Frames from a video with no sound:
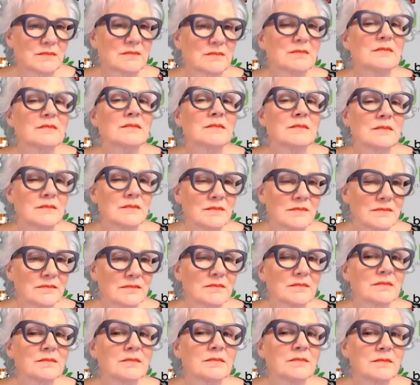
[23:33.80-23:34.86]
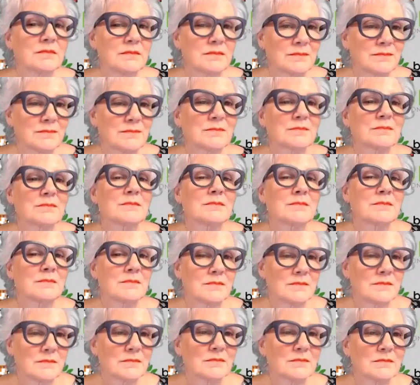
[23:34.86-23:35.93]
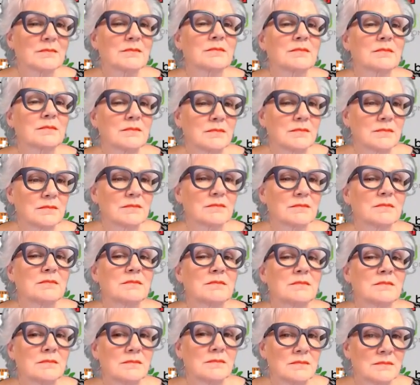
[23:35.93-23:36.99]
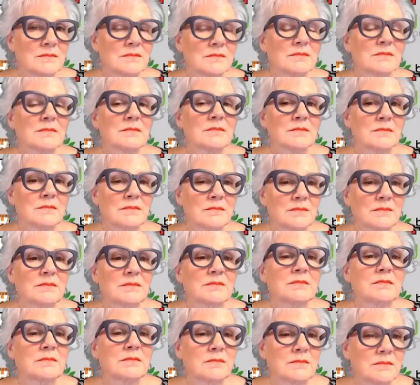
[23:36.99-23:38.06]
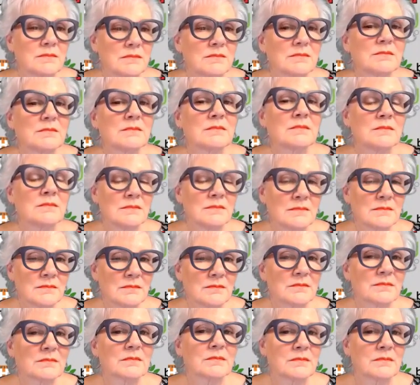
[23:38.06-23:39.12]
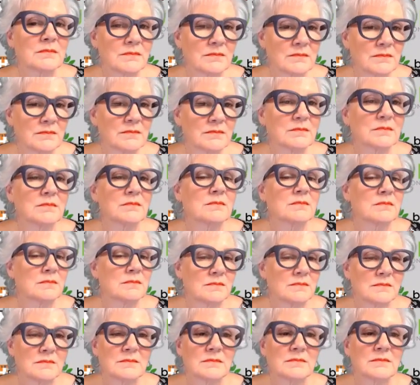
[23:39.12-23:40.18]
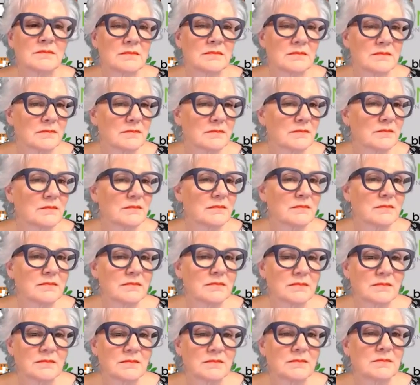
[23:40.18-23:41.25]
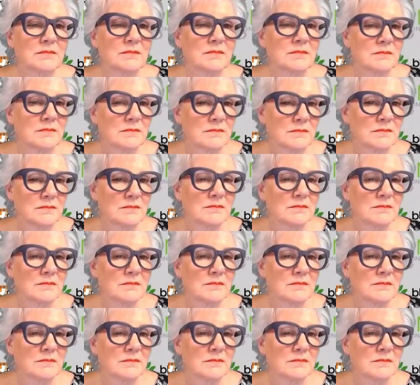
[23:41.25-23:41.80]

(silent)